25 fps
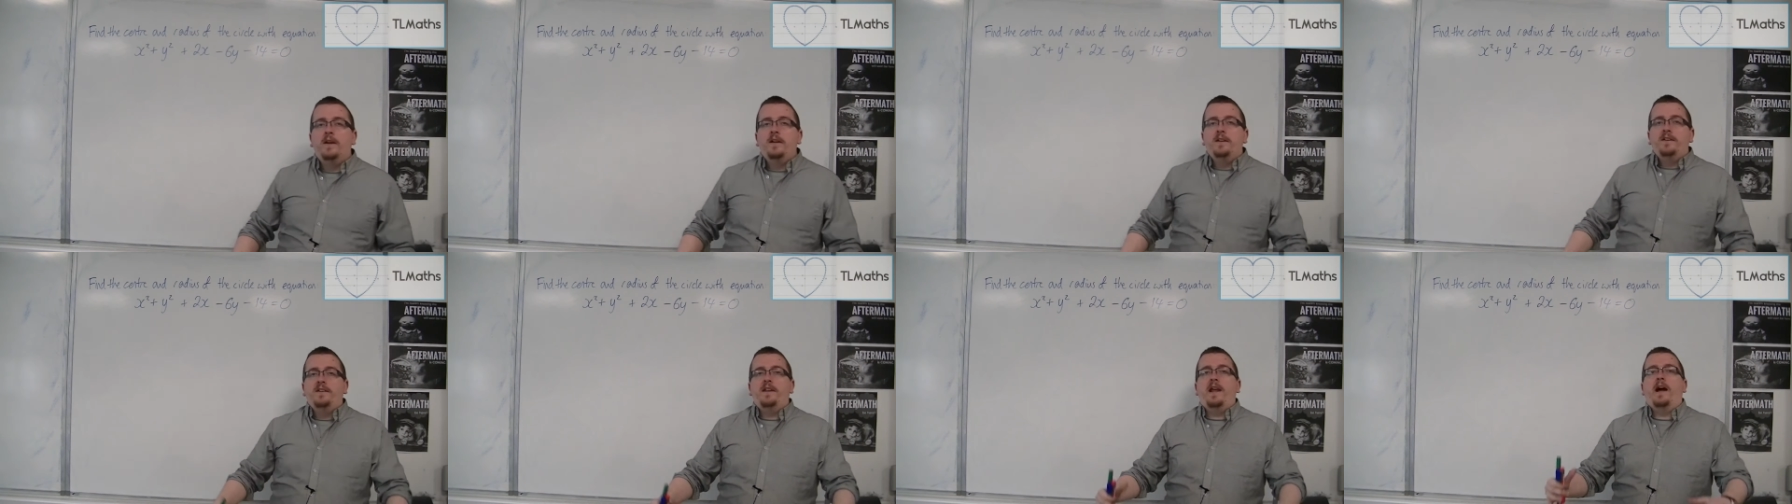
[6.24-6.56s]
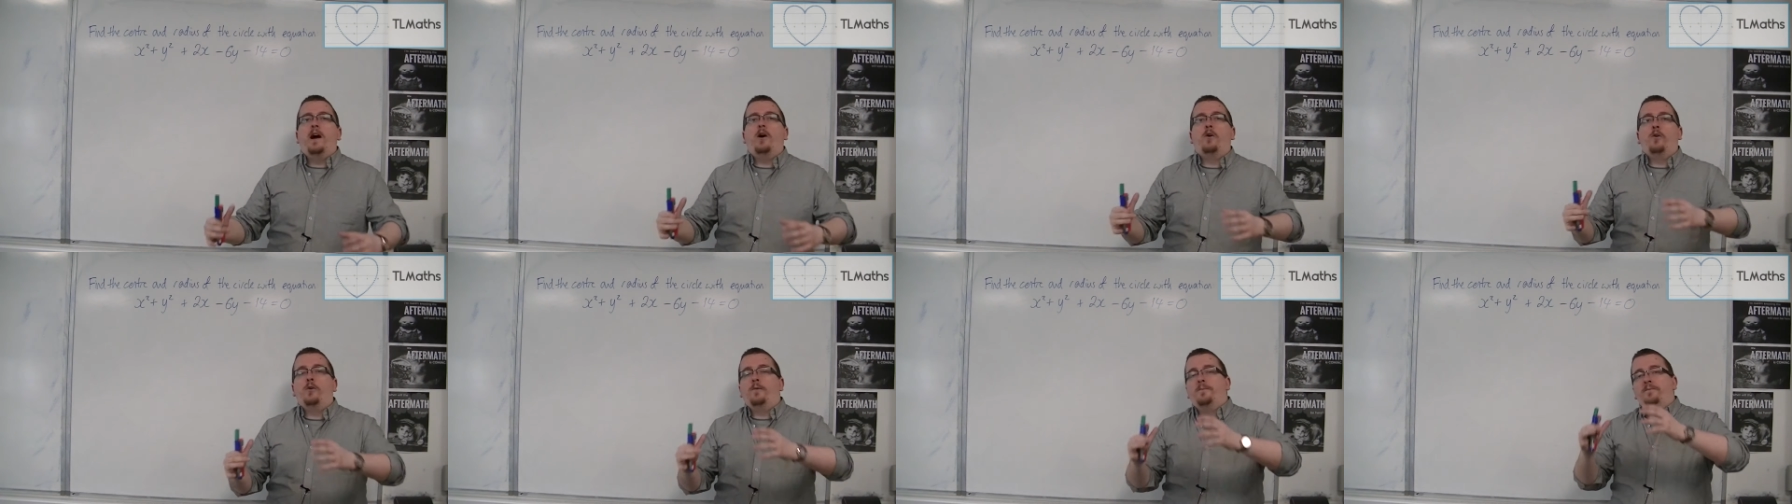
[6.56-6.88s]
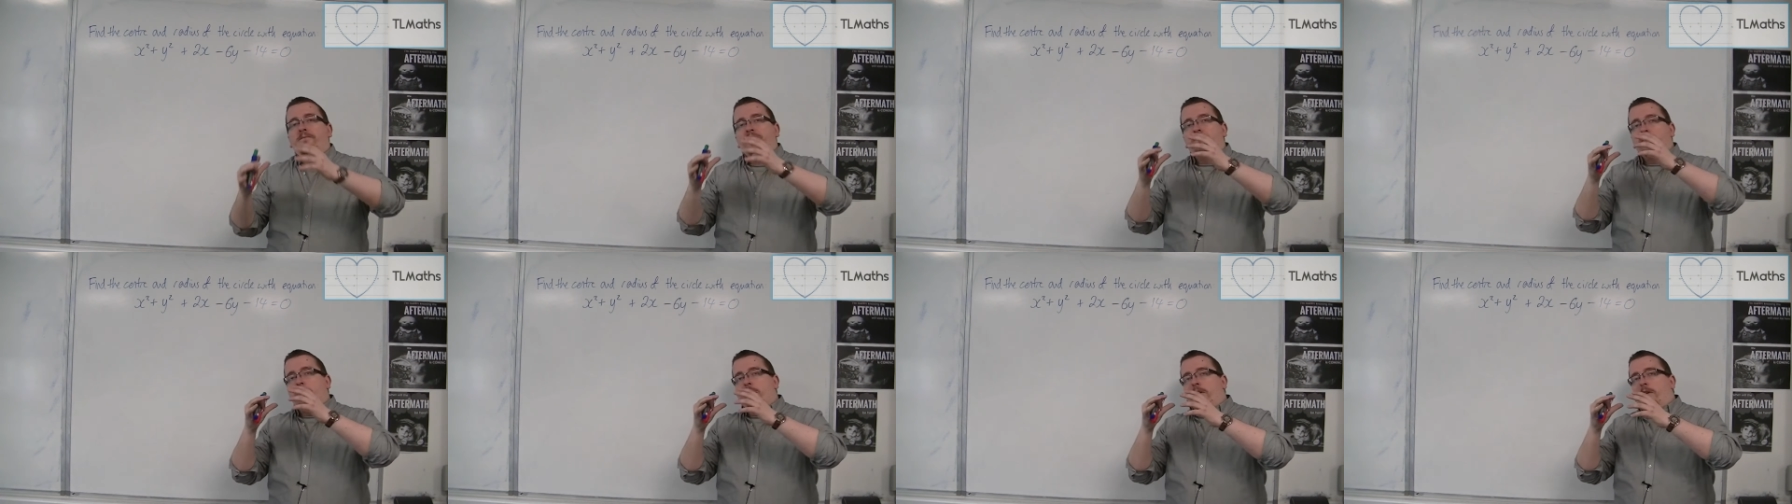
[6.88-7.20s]
Now,
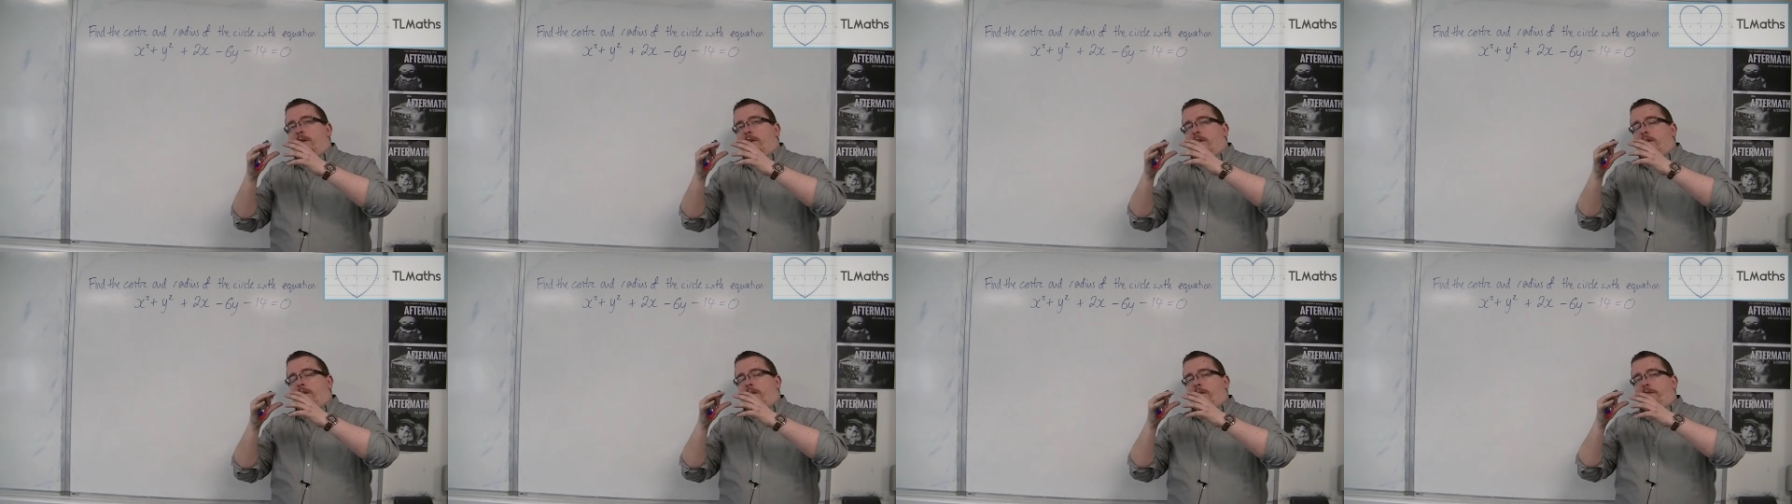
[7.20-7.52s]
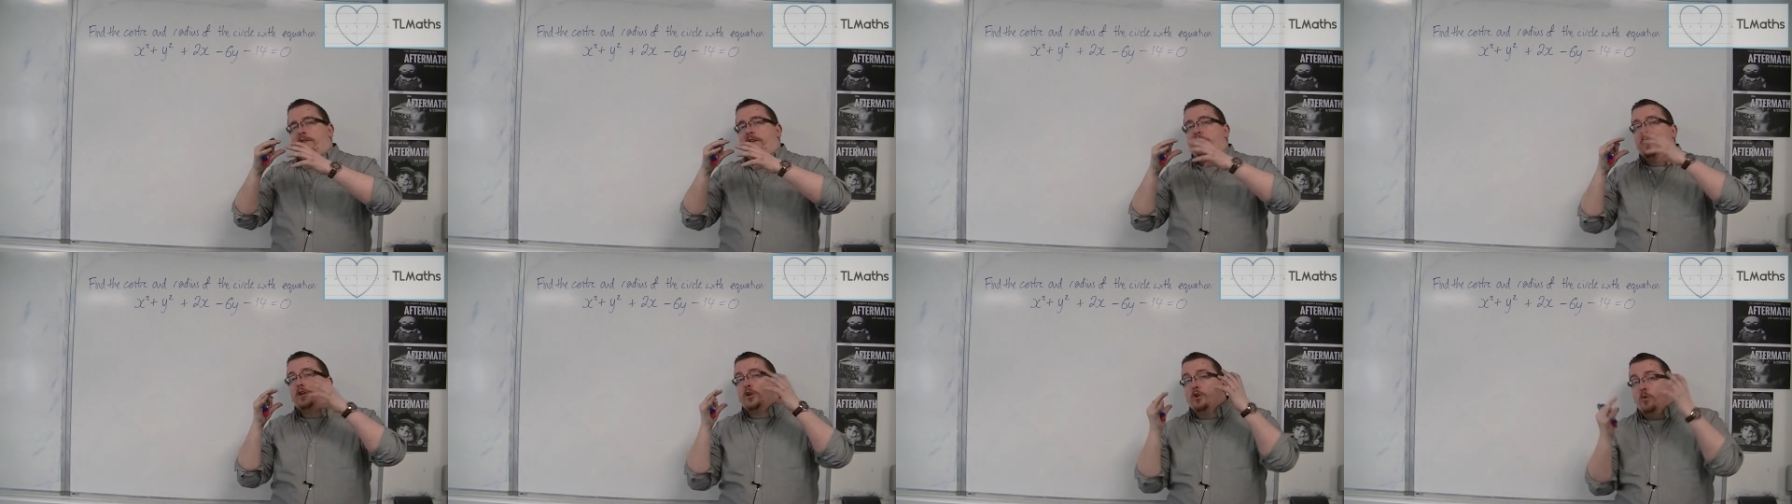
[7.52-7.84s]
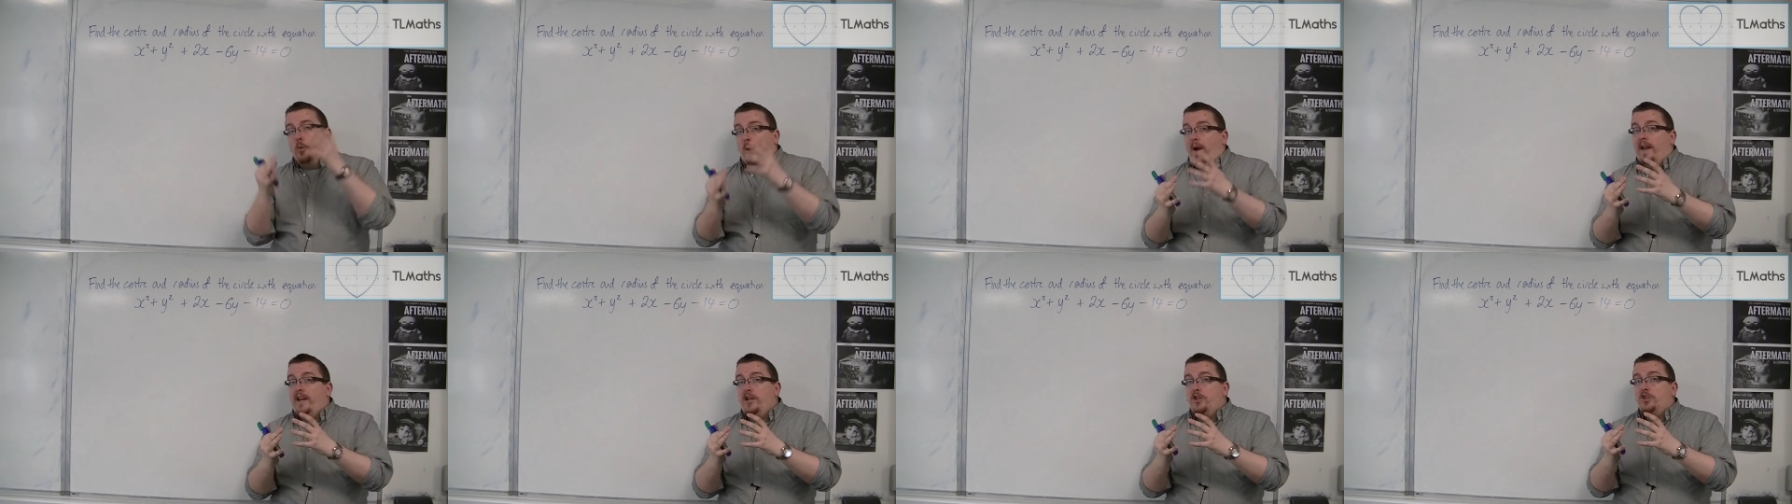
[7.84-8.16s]
the
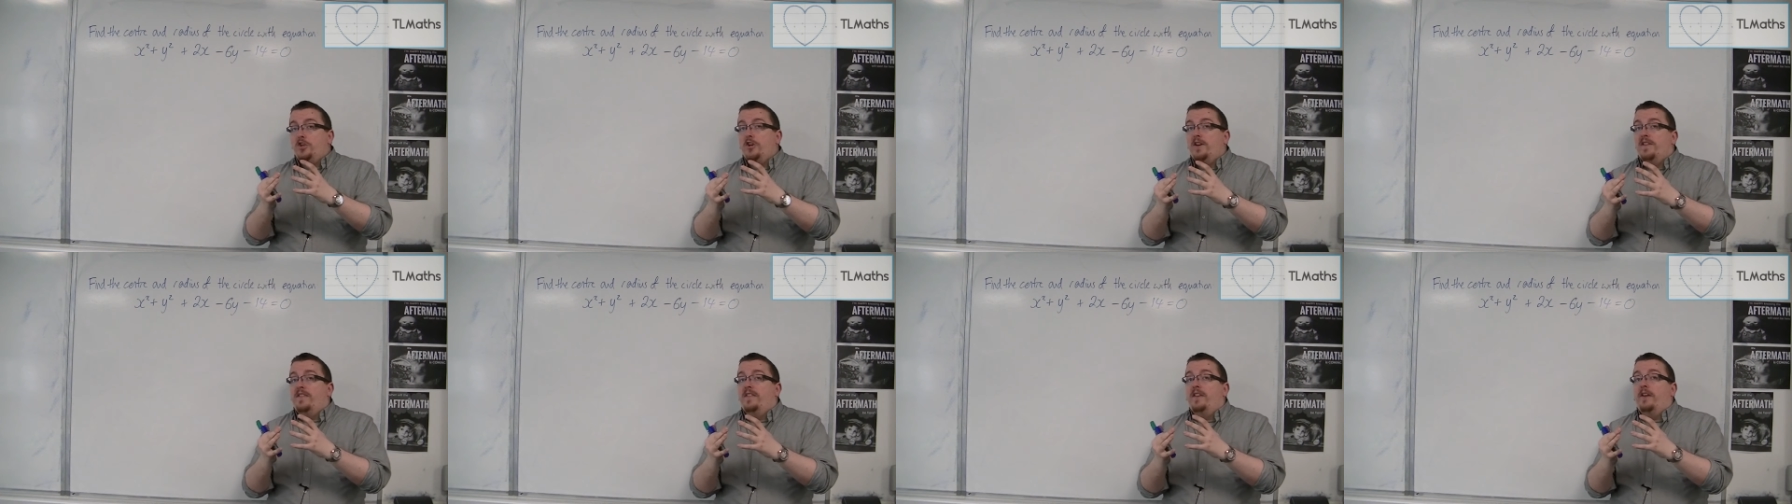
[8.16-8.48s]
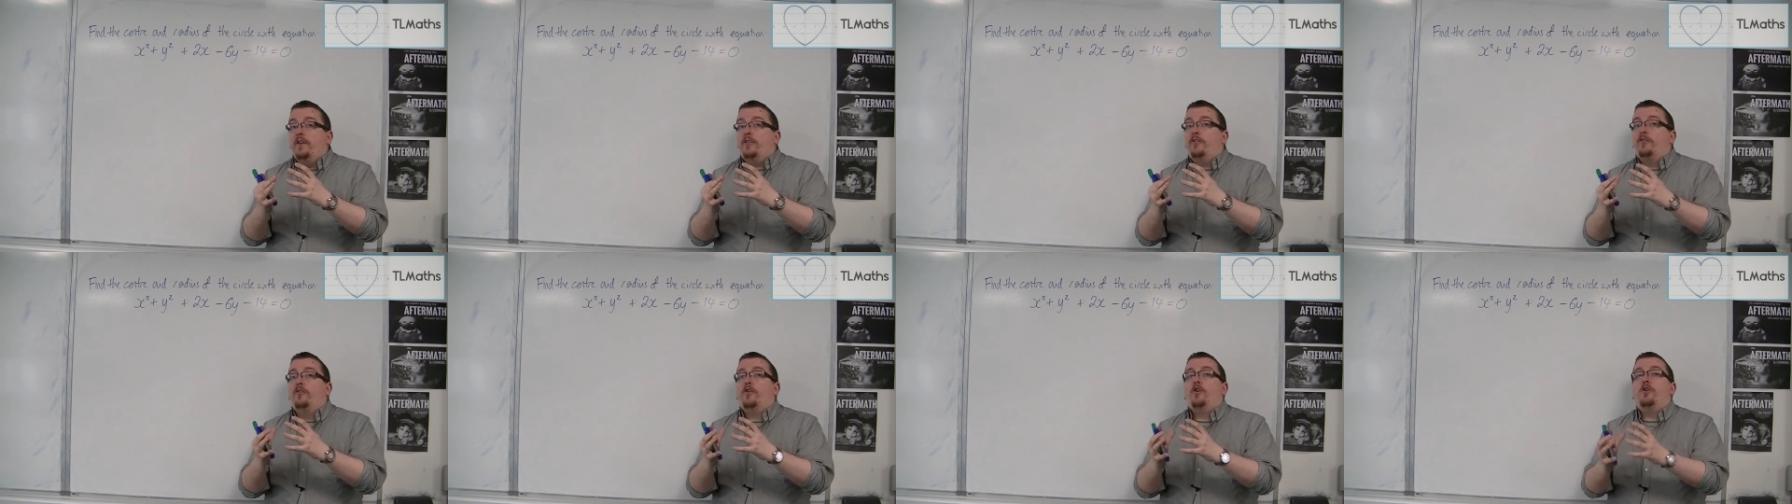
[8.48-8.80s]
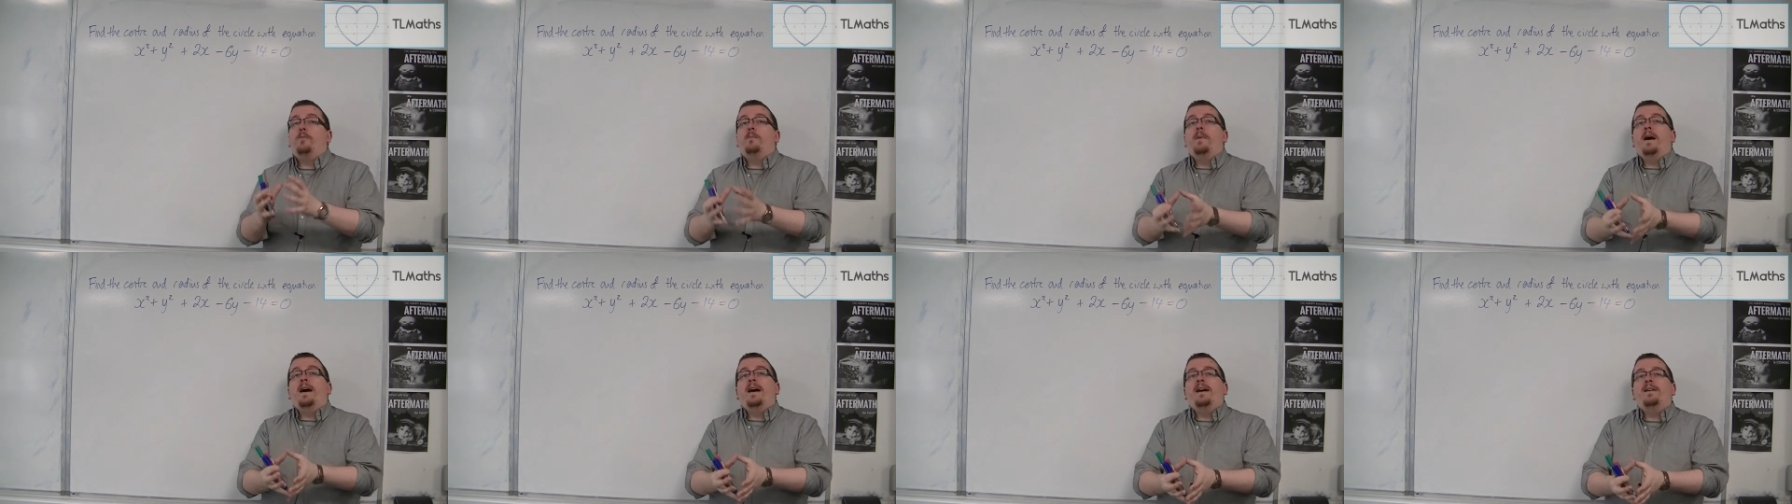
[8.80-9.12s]
equation in this
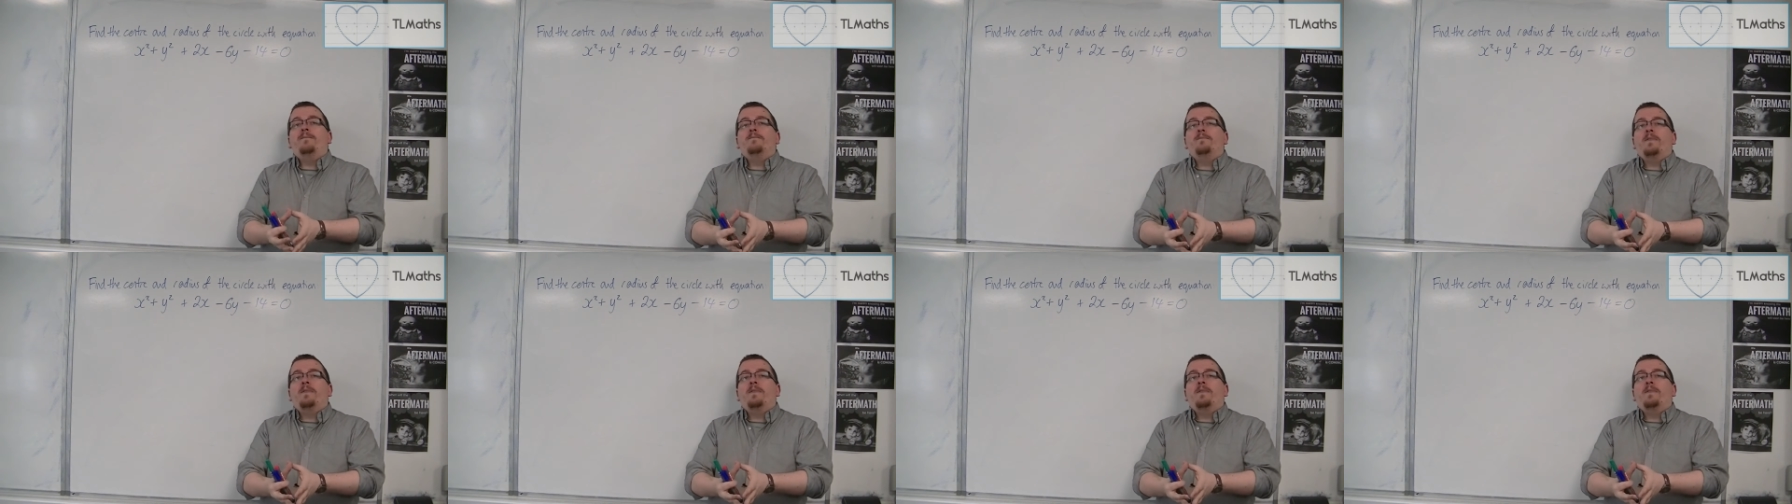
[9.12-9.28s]
format